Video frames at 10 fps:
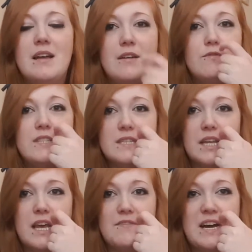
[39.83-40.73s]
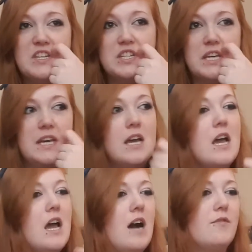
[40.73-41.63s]
recently I've gone
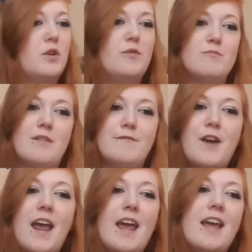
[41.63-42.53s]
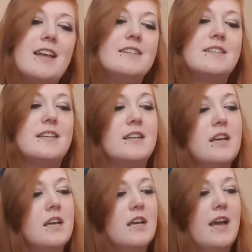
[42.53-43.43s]
out with my friends and
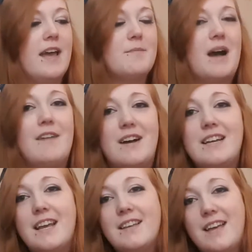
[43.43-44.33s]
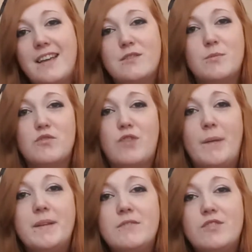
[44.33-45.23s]
I've ate so much
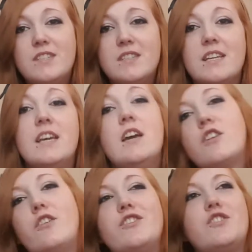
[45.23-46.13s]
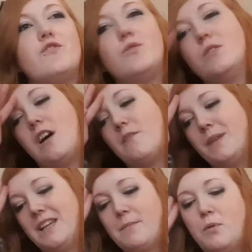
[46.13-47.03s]
ramen recently. Crunchyroll have
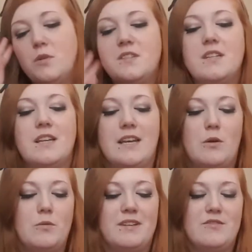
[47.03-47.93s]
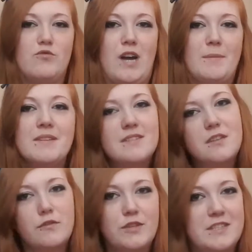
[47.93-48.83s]
been like posting like all this ramen
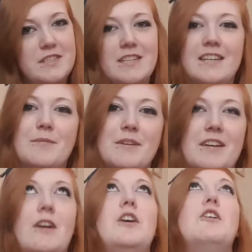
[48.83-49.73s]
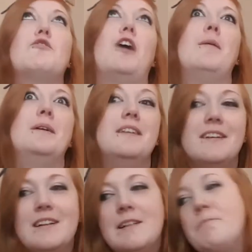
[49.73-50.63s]
stuff recently, and I'm like, oh, ramen.
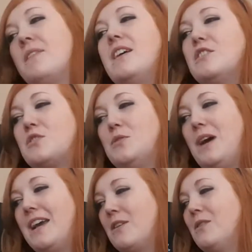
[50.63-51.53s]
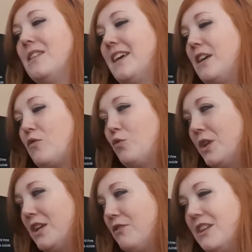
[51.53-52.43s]
So I got like
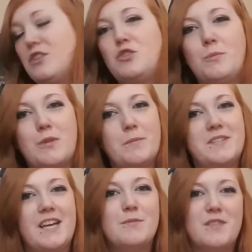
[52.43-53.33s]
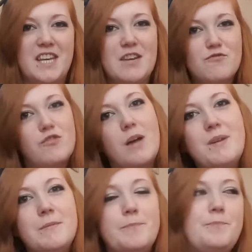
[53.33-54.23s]
really super obsessed with eating
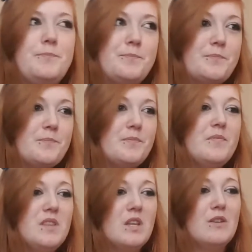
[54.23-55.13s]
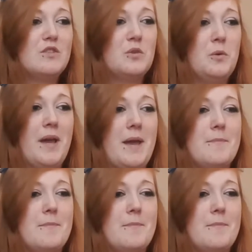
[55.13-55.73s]
ramen. So